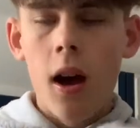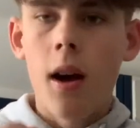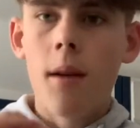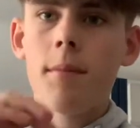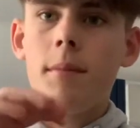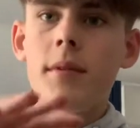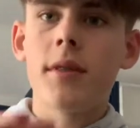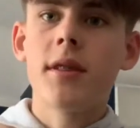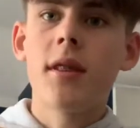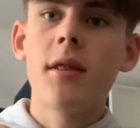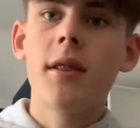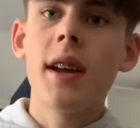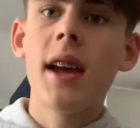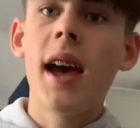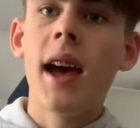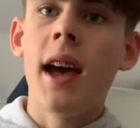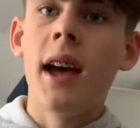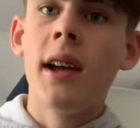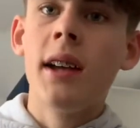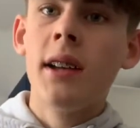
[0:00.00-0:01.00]
So
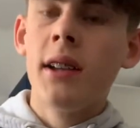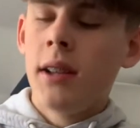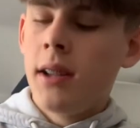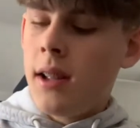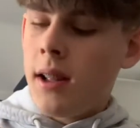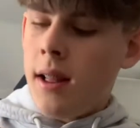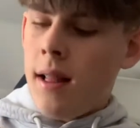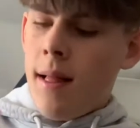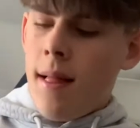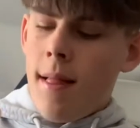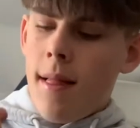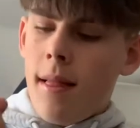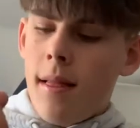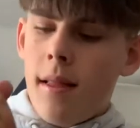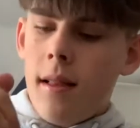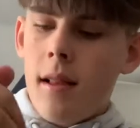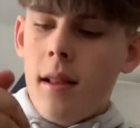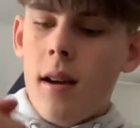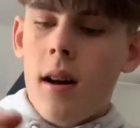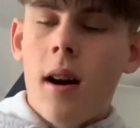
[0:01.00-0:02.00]
yeah,
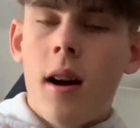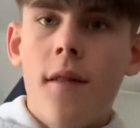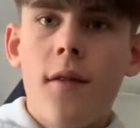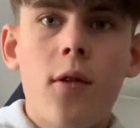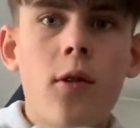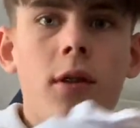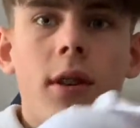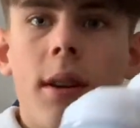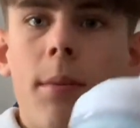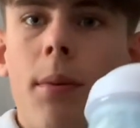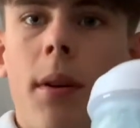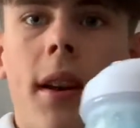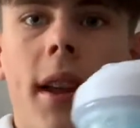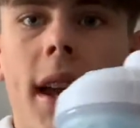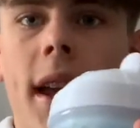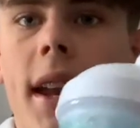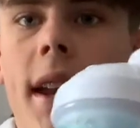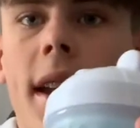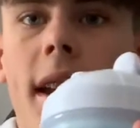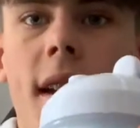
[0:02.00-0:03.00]
I've already put it
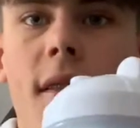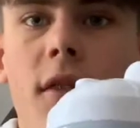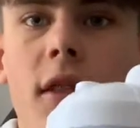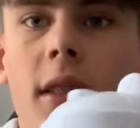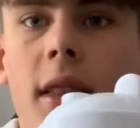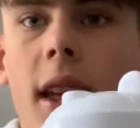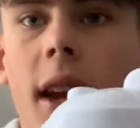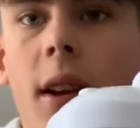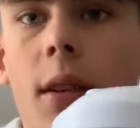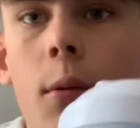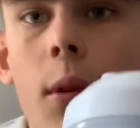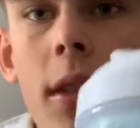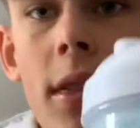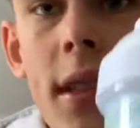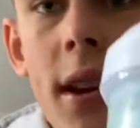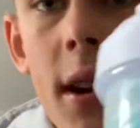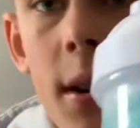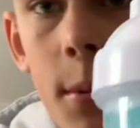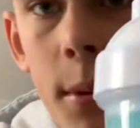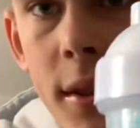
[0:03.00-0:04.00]
in and everything. One
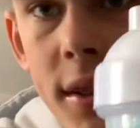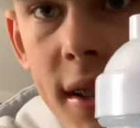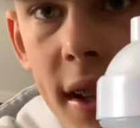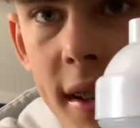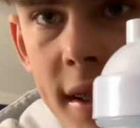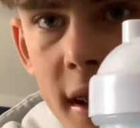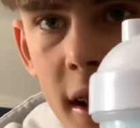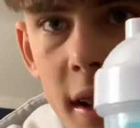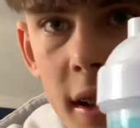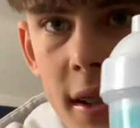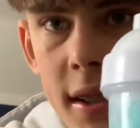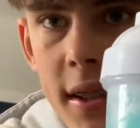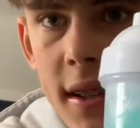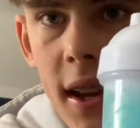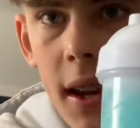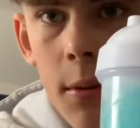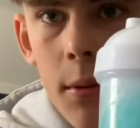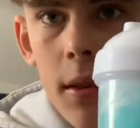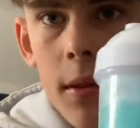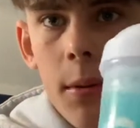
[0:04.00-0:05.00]
thing I will say is it looks
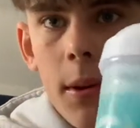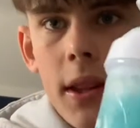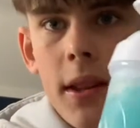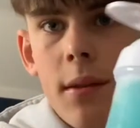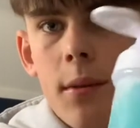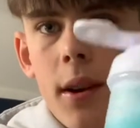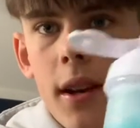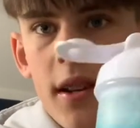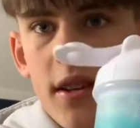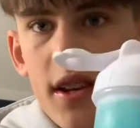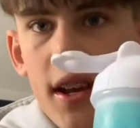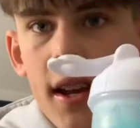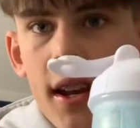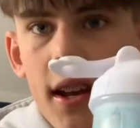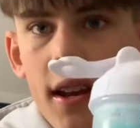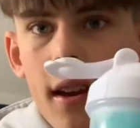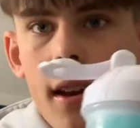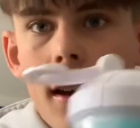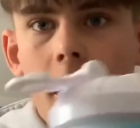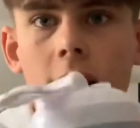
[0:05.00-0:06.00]
sick with the winter white
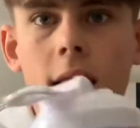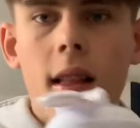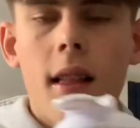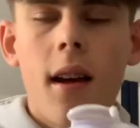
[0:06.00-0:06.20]
shaker.